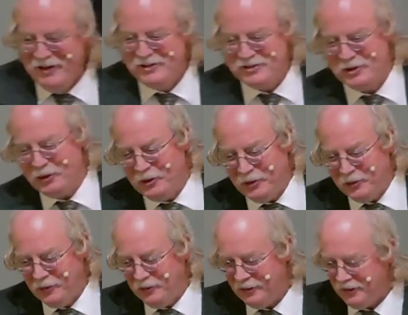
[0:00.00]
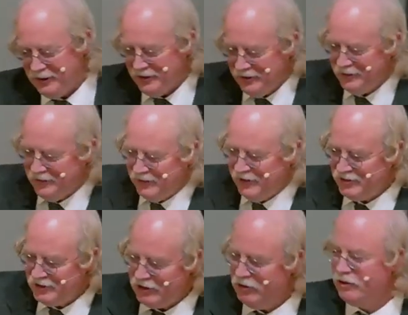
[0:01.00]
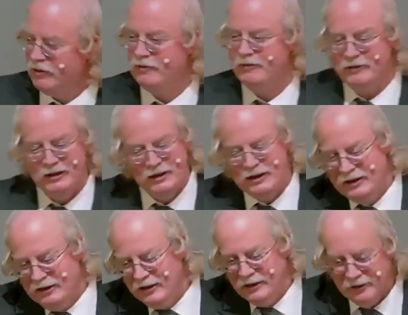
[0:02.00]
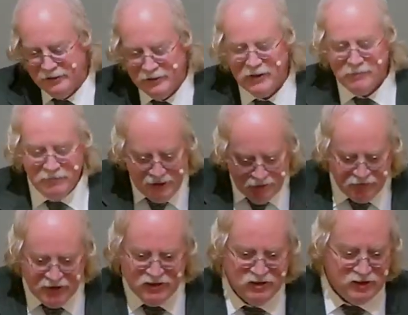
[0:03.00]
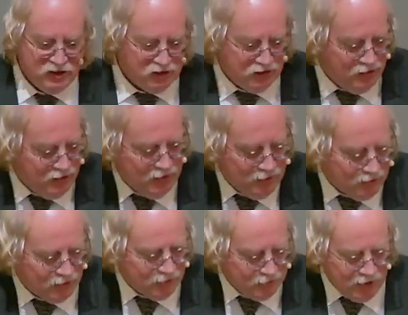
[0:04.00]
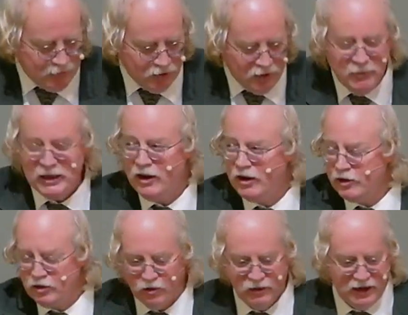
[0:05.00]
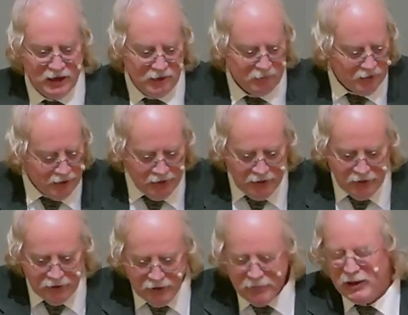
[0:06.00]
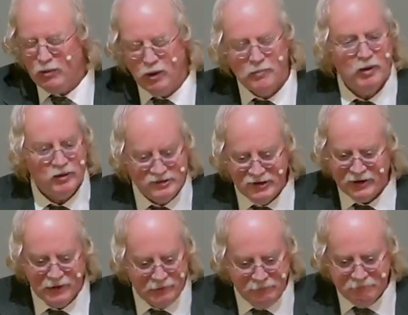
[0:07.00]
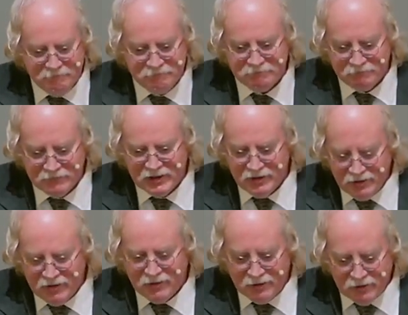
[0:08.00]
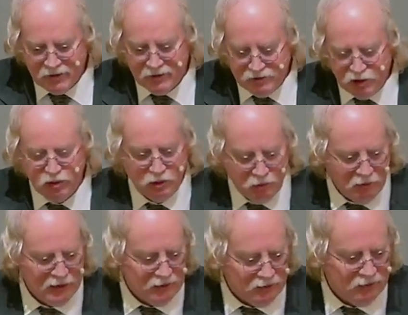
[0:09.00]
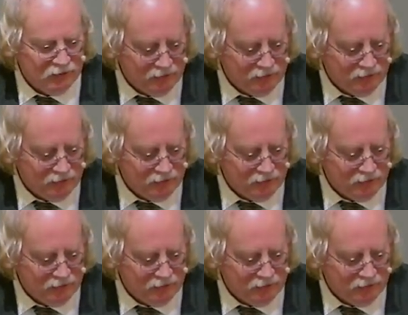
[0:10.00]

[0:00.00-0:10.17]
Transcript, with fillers: So he said, Lord, let me avenge these people. Let me honor your name. Let me one more time uh, do your will.